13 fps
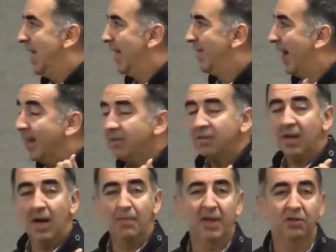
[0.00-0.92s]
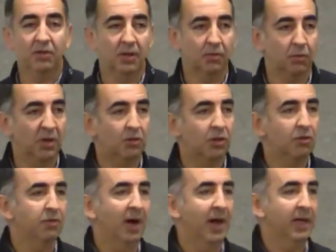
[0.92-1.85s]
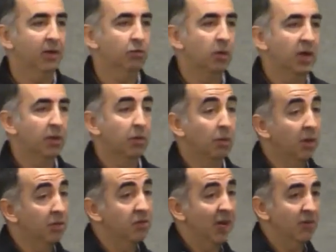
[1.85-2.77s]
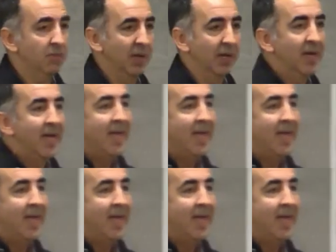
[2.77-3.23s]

And that is a combination of research findings with judgment.